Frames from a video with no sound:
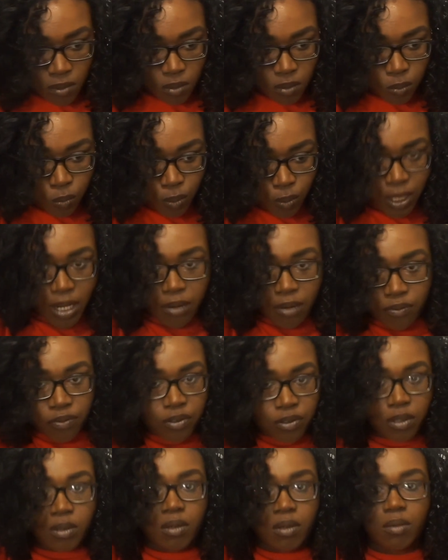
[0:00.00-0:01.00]

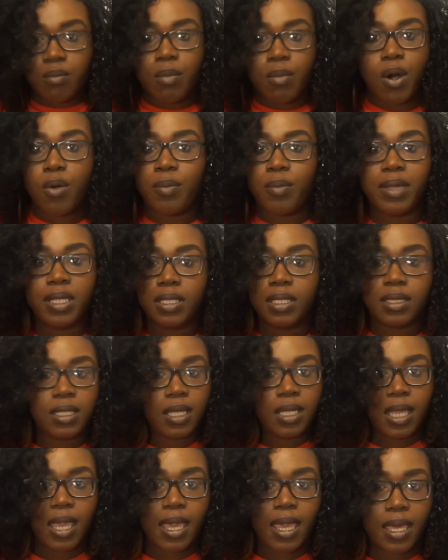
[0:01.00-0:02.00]
whatever moment
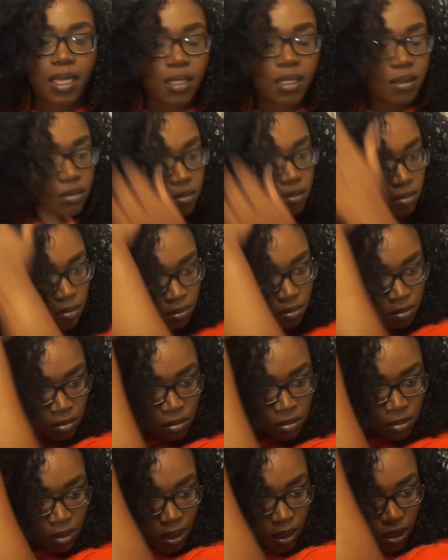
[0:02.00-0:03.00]
they had
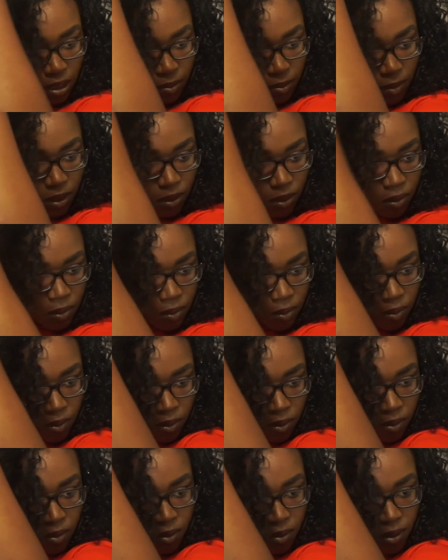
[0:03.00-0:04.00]
in the middle
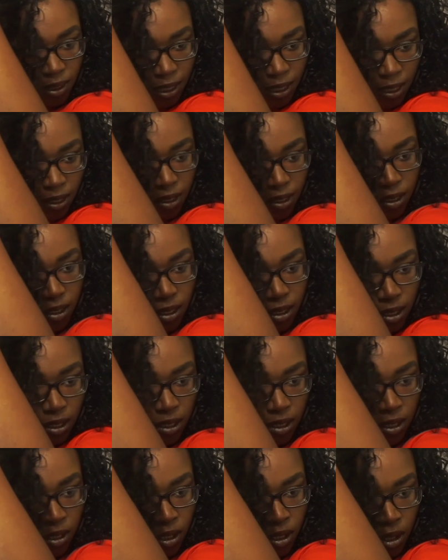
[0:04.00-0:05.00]
that
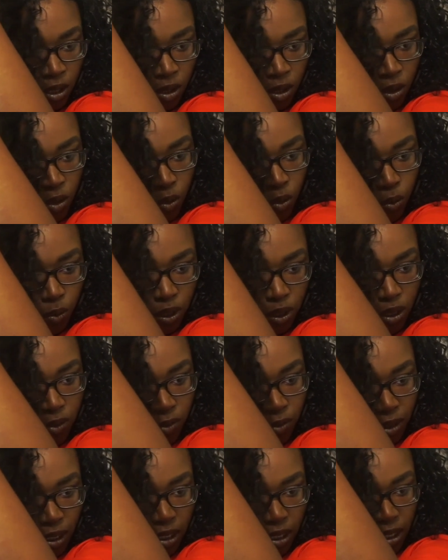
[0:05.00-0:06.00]
we
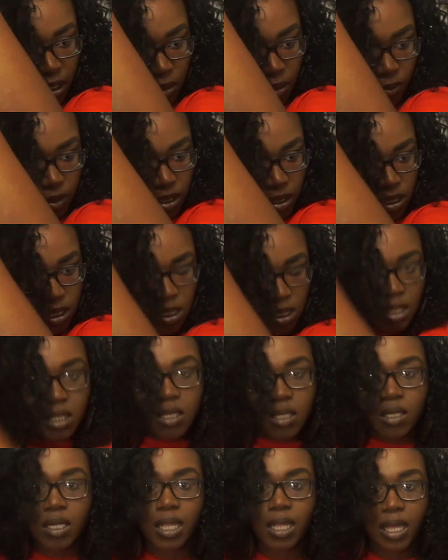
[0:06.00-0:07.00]
don't need anyone to
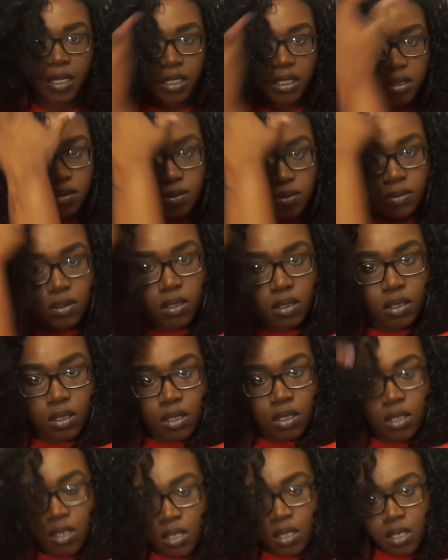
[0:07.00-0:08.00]
clap us for.
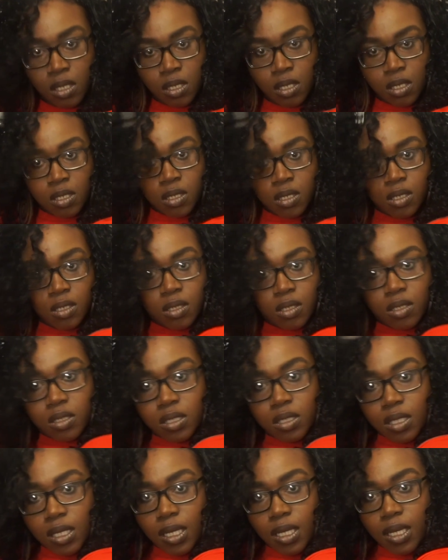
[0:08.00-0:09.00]

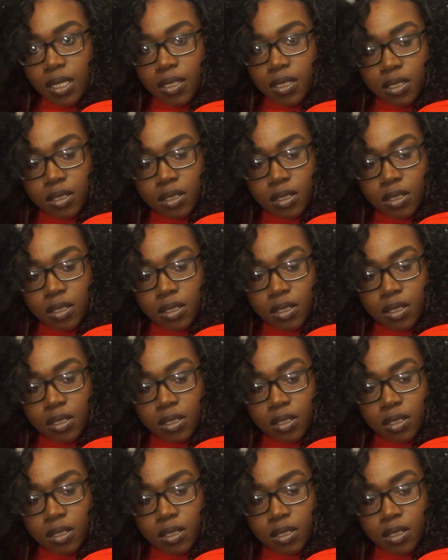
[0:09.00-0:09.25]
So yeah.